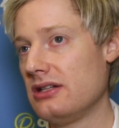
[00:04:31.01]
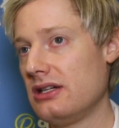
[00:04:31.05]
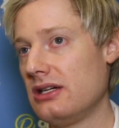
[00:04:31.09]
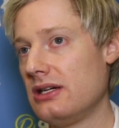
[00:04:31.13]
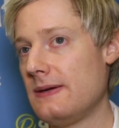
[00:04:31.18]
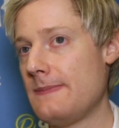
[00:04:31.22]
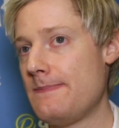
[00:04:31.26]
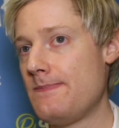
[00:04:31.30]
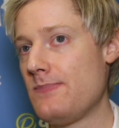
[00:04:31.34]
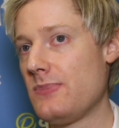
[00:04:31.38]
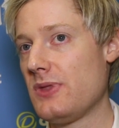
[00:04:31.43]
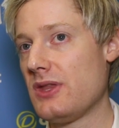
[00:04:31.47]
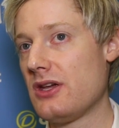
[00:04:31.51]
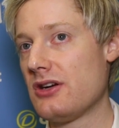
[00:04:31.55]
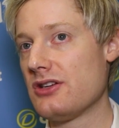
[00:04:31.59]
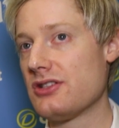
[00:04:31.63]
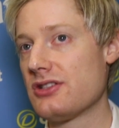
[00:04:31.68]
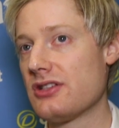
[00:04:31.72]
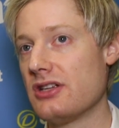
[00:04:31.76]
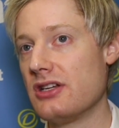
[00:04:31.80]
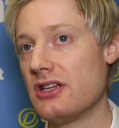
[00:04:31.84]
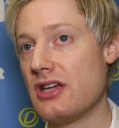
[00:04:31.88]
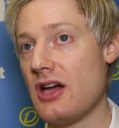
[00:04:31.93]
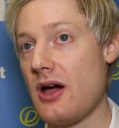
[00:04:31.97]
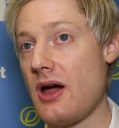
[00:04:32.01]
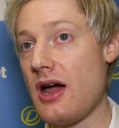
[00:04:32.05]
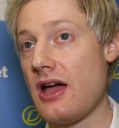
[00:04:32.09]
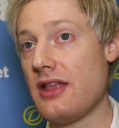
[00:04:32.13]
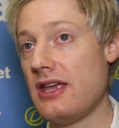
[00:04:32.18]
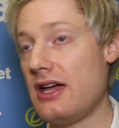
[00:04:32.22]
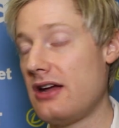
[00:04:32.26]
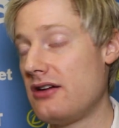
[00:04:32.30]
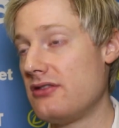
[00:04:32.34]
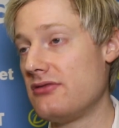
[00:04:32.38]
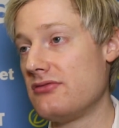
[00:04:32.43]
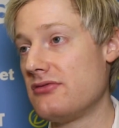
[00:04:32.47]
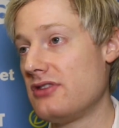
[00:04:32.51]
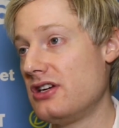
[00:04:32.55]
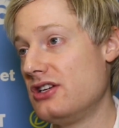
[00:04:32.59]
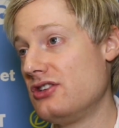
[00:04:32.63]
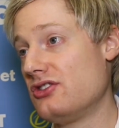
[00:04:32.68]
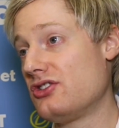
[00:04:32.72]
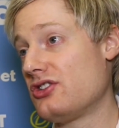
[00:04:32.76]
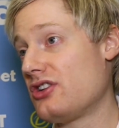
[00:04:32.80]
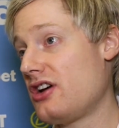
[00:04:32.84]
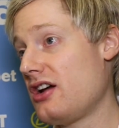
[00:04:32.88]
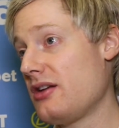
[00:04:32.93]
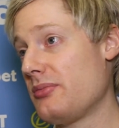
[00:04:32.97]
I'm just going to go out there
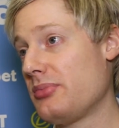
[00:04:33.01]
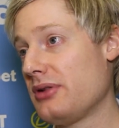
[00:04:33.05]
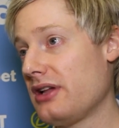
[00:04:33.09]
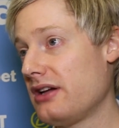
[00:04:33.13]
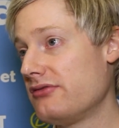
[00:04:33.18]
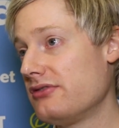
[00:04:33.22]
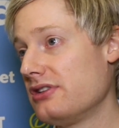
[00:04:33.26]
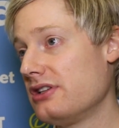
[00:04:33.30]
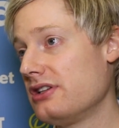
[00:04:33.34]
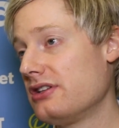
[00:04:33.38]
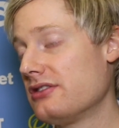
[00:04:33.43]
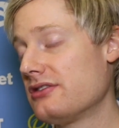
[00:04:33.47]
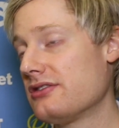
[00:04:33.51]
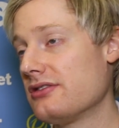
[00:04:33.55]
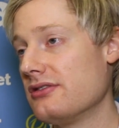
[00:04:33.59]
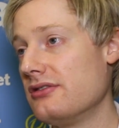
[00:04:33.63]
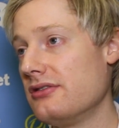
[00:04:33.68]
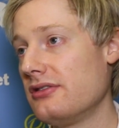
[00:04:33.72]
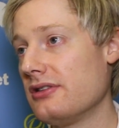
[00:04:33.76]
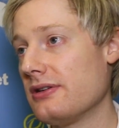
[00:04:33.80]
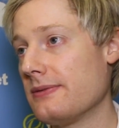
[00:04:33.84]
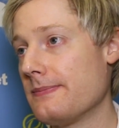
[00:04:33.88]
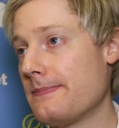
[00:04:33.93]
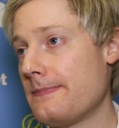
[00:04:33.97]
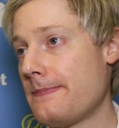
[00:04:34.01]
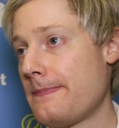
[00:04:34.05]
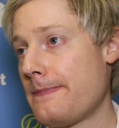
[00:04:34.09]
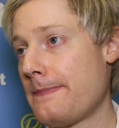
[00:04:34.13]
and try to play really good snooker.